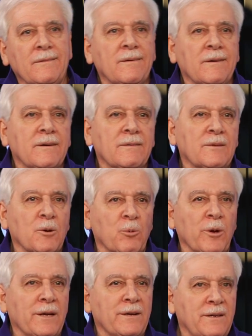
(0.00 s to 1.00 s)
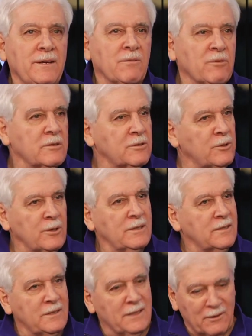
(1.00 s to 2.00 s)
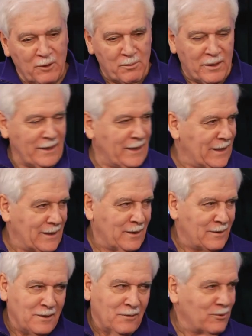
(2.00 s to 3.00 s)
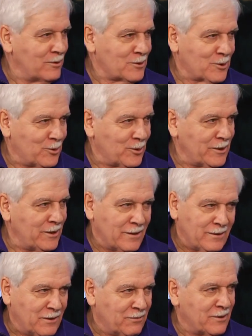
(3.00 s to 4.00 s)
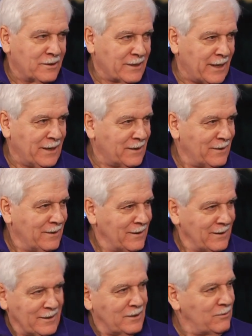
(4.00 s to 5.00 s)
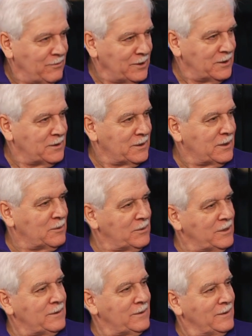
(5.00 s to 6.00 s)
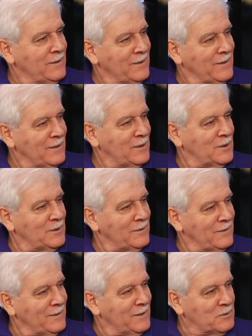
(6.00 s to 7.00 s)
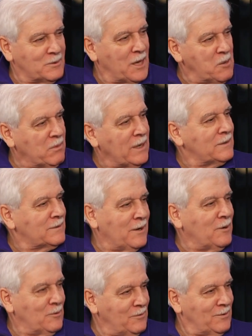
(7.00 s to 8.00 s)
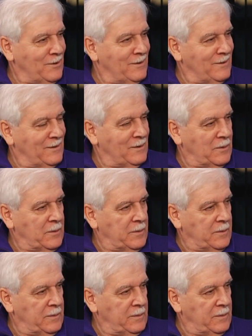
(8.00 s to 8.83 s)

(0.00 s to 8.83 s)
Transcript: uh, to read the different stories because everybody had a different story and a different take of Vietnam than uh, than, say, myself. Were there a lot